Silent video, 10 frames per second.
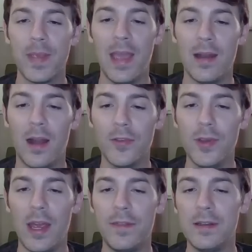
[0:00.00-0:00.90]
And
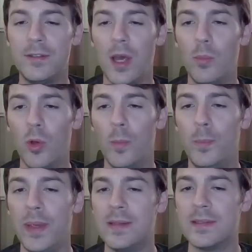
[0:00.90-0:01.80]
honestly, I think double
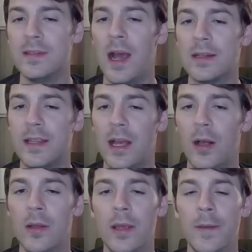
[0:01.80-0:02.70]
beats
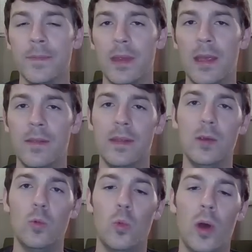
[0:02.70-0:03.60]
Noctowl in
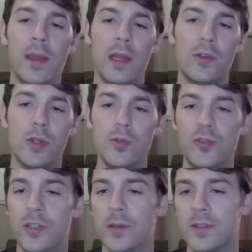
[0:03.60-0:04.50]
the 1 and 2
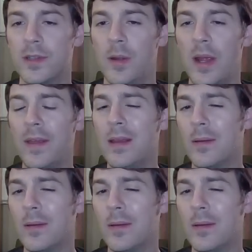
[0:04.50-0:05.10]
shield scenario.